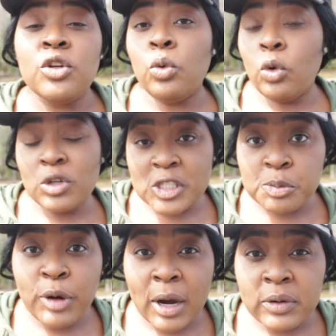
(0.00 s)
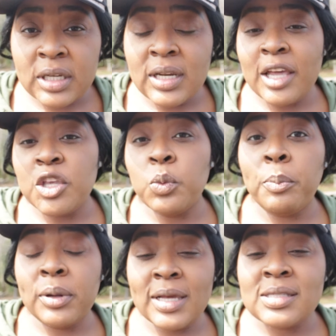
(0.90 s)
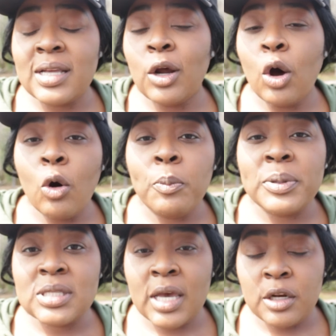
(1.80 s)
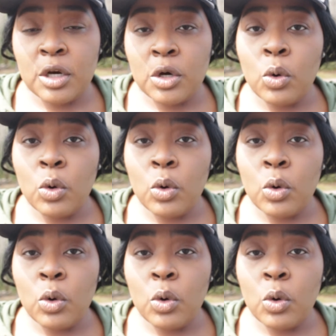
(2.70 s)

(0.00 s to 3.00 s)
or sprouting, and you will place that whole potato,